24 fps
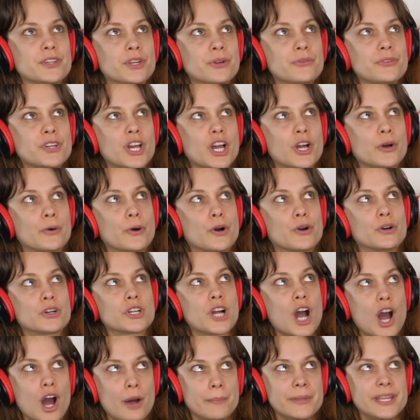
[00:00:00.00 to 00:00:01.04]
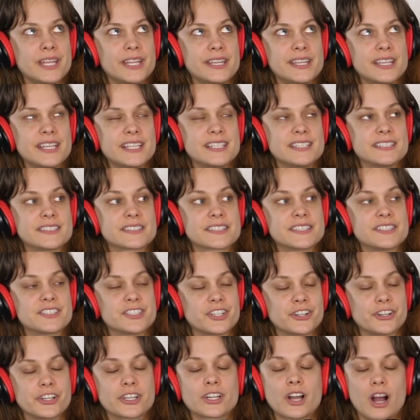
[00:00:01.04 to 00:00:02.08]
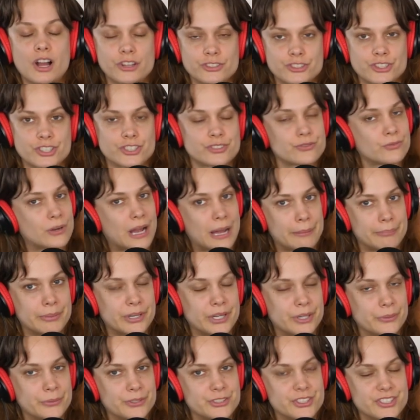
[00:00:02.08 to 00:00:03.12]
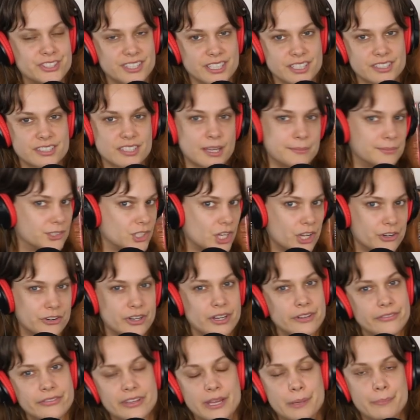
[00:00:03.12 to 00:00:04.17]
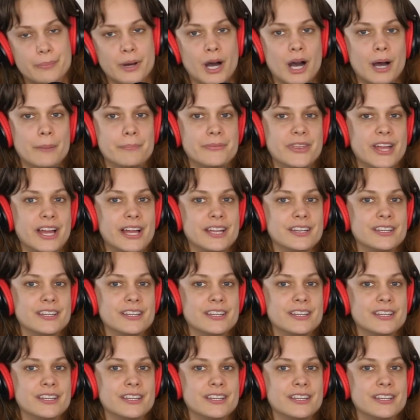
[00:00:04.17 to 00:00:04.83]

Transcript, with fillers: So, if you don't know, Common is considered a conscious rapper, which is like a subgenre of hip hop